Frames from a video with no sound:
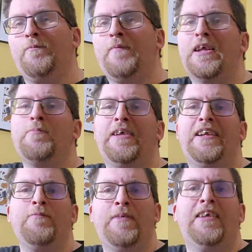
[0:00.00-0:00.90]

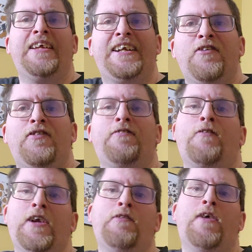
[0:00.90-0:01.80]
milliliters of
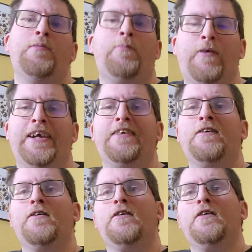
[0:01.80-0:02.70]

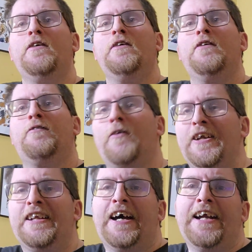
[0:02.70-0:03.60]

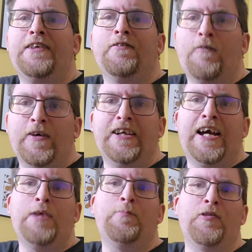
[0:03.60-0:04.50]
31.39 to
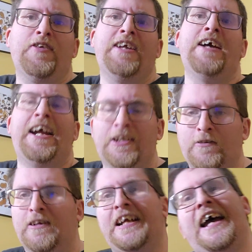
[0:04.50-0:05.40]
49%
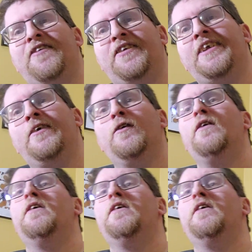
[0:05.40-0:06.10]
hydrochloric acid,